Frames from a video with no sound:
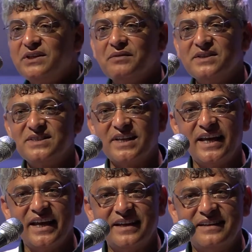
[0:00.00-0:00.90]
there is
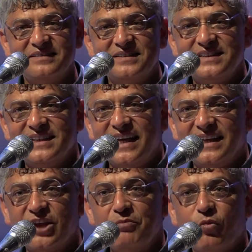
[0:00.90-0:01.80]
a,
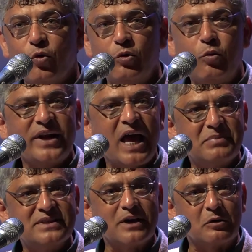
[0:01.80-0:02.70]
a thumb rule. What
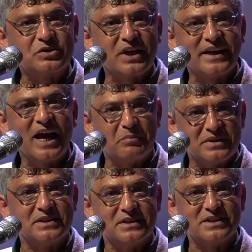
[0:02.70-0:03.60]
happens outside
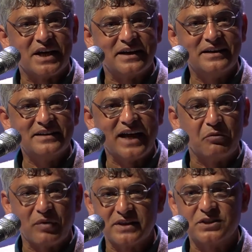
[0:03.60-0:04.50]
happens inside,
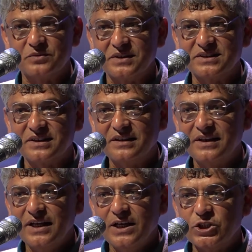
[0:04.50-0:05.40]
and vice versa.
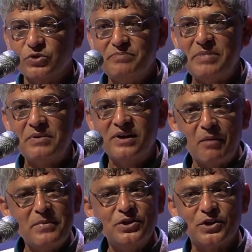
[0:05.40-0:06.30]
So when people
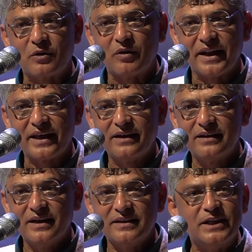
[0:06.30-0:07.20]
come into the clinic,
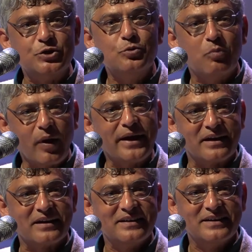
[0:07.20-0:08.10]
they do
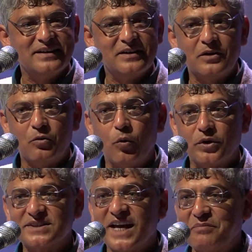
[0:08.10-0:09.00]
bring
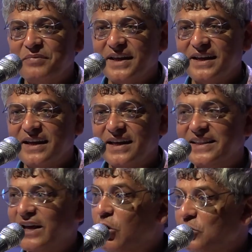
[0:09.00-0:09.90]
what is happening
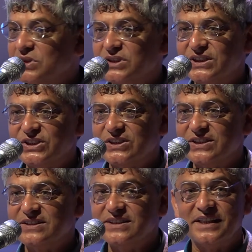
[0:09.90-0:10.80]
in their
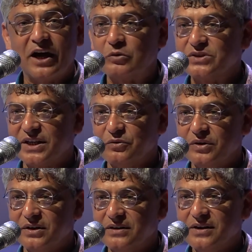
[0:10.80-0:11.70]
conversations in the outside
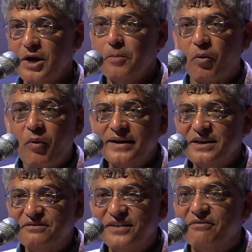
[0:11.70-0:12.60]
world,
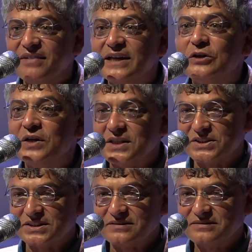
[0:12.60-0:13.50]
provided we are willing to
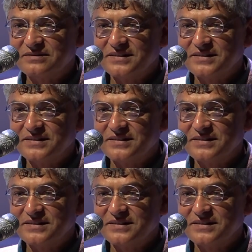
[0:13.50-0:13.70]
listen.